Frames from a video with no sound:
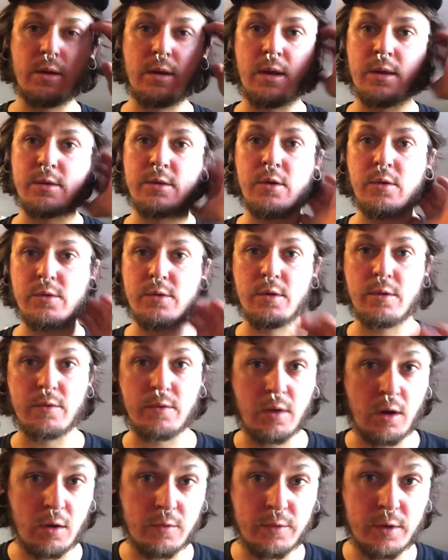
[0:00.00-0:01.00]
has notes of
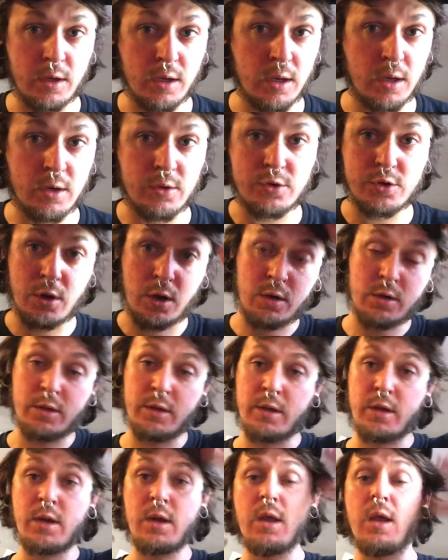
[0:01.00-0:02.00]
coffee and
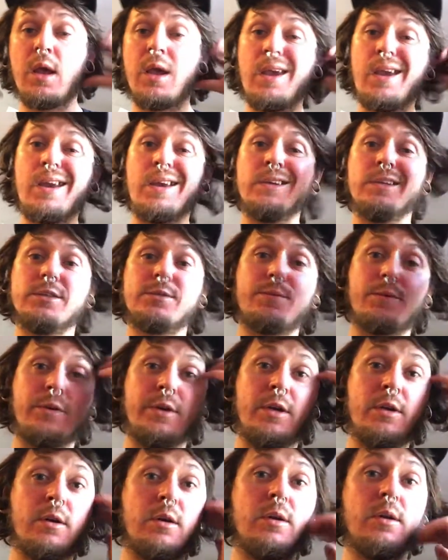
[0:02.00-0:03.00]
chocolate, and it's pretty
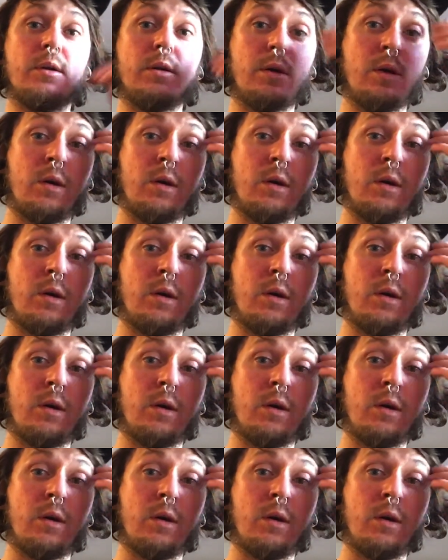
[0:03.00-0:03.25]
good.